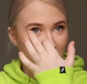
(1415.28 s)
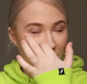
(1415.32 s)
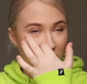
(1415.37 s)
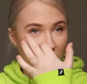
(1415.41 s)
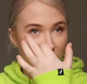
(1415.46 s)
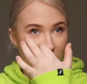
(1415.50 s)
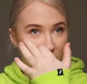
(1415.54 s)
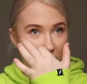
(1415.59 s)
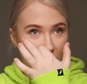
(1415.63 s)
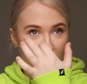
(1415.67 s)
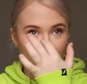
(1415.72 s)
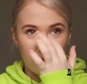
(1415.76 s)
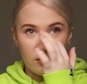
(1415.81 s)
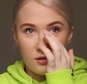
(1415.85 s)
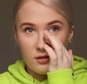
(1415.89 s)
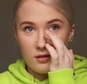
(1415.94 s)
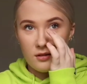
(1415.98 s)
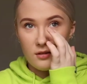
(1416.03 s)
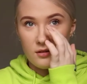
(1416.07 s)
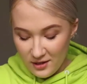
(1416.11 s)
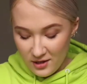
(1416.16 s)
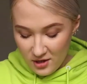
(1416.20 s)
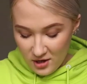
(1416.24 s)
Who knows?
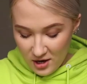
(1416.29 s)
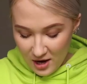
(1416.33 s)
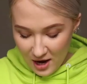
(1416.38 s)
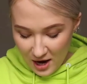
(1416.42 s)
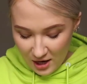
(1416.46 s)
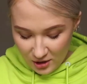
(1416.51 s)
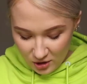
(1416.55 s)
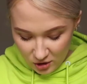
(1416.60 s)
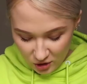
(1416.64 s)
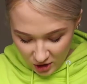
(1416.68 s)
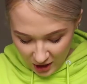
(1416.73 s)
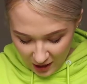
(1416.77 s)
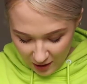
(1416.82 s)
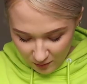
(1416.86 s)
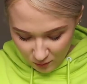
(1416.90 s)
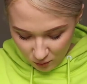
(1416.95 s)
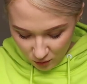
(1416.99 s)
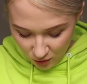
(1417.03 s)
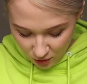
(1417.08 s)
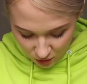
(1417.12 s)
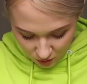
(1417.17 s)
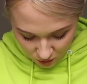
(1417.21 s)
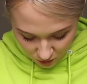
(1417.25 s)
I just had
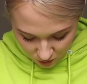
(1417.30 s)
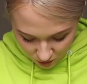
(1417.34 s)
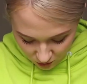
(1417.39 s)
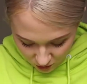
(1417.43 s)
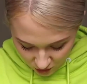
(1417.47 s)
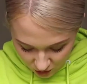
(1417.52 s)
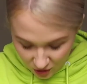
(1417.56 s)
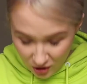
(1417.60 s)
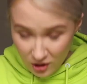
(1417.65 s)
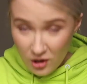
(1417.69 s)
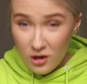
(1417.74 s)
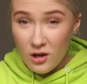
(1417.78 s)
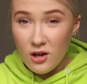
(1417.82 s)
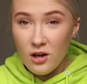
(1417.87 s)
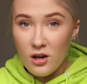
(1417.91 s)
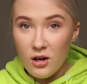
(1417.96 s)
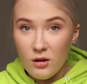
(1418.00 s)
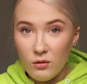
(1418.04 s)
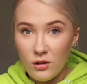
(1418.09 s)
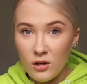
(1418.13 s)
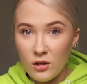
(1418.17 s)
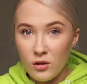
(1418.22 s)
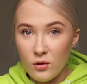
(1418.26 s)
one of those
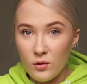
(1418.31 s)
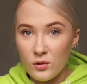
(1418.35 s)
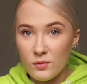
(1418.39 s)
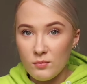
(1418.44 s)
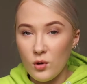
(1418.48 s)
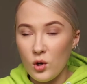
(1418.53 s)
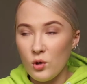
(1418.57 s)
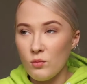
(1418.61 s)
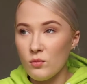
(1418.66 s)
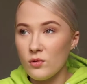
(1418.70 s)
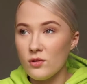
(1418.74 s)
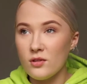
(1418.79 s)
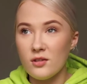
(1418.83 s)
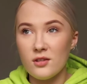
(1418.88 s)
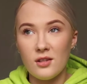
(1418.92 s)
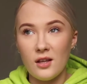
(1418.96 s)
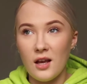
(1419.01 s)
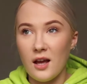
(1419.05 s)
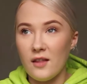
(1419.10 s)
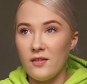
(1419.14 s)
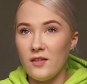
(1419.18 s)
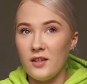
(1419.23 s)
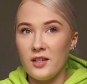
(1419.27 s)
moments,
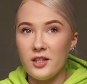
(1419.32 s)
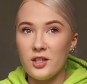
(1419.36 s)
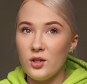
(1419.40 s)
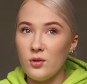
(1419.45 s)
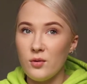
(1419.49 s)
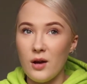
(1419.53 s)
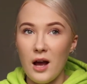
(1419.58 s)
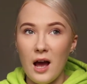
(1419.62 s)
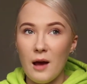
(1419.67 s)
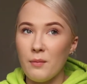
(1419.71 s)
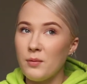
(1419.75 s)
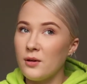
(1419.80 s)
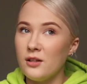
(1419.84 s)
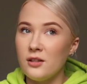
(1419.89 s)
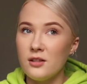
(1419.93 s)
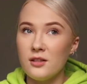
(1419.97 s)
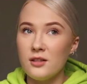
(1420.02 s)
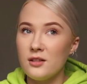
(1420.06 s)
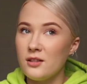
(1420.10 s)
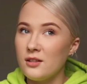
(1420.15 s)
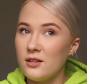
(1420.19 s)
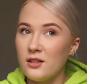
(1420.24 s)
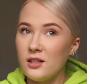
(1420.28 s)
and they do
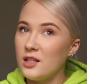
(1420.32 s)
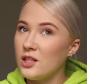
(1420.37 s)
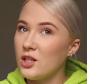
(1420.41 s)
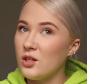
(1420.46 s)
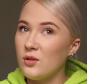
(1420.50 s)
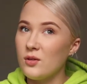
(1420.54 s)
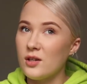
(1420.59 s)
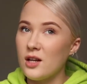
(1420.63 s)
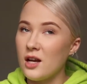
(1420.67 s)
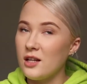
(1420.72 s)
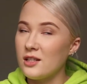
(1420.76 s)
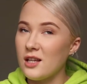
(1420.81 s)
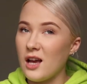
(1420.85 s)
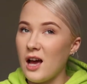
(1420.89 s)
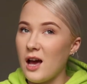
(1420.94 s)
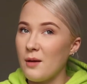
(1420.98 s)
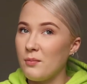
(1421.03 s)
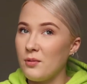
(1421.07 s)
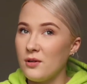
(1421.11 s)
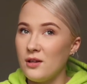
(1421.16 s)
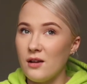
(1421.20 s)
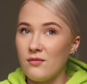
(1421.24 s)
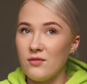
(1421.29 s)
happen. They do tend to
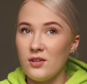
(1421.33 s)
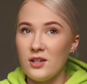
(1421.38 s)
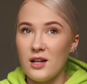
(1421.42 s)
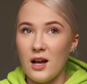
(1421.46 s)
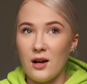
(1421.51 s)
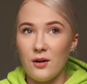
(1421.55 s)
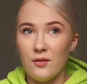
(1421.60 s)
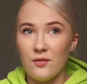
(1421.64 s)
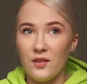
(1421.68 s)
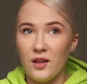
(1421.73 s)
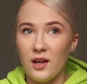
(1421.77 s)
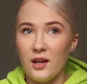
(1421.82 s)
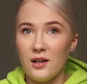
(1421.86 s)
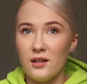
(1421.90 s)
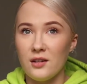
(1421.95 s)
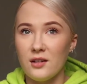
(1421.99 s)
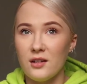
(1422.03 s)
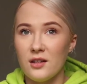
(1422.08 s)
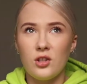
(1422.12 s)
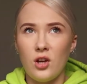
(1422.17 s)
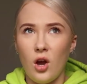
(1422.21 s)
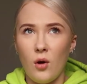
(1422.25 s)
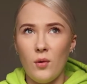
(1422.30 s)
happen every now and then.
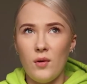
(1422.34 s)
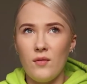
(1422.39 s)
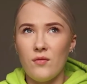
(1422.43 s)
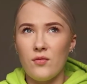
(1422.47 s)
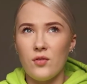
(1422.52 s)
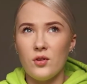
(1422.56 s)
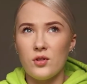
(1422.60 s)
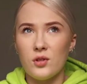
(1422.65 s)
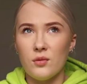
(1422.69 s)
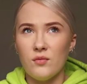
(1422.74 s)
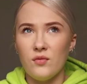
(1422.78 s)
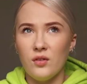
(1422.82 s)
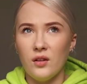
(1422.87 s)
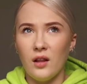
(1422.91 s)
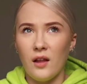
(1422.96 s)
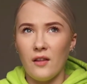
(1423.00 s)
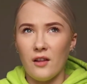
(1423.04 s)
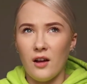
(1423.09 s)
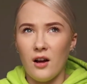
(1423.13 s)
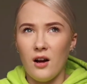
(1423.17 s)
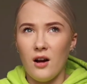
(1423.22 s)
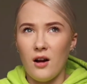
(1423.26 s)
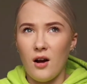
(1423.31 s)
Going through something like
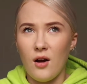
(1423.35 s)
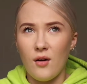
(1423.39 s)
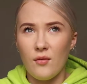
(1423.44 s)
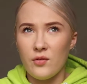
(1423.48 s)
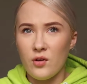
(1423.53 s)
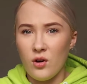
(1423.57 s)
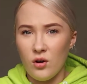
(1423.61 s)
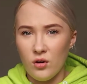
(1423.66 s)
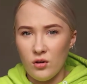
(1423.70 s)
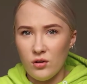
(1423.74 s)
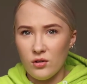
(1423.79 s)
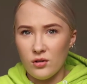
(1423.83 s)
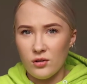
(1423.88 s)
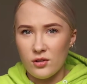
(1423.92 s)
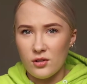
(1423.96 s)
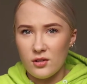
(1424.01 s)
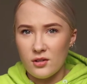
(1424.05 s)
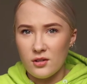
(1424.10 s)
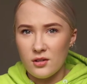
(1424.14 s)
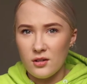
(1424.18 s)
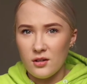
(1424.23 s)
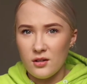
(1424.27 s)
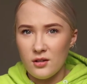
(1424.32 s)
that, of
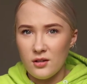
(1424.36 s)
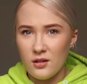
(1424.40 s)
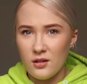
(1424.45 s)
course.